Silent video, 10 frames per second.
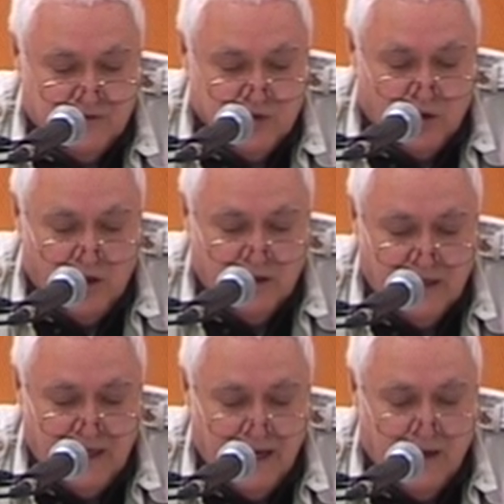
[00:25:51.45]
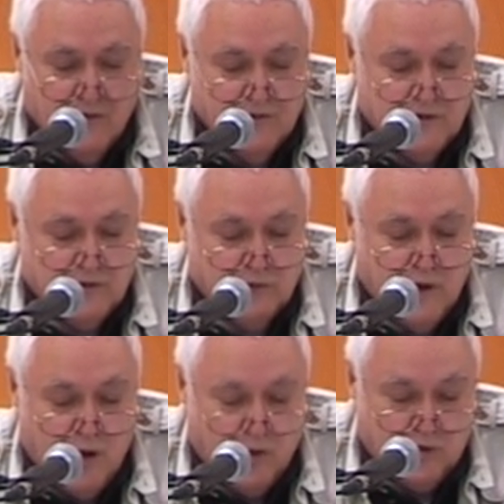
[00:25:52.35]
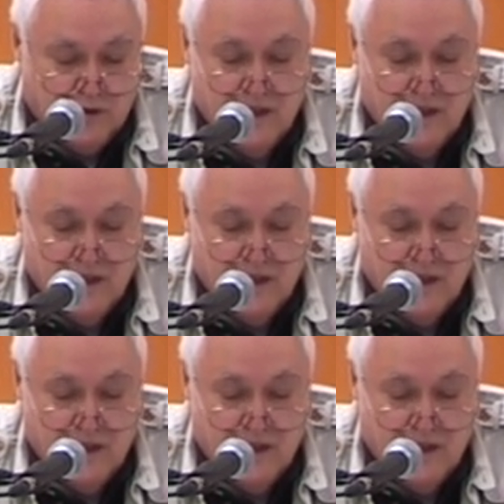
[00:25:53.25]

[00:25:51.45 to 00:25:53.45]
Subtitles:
John Calvin wrote